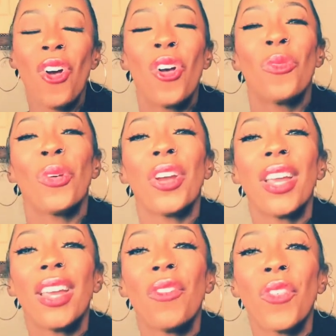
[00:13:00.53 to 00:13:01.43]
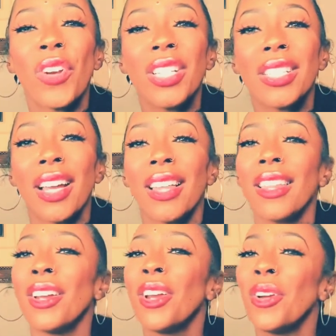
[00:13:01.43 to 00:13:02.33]
we're here for each
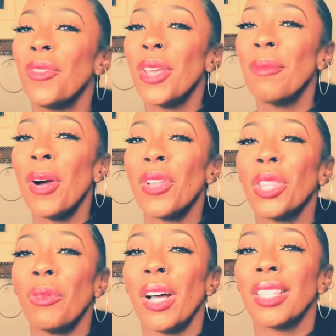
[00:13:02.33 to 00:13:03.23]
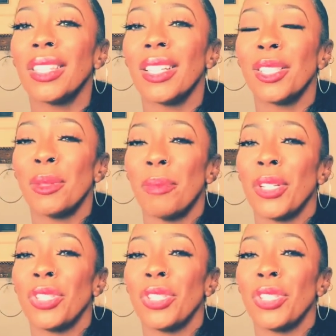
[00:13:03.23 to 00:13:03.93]
other. We both want this, but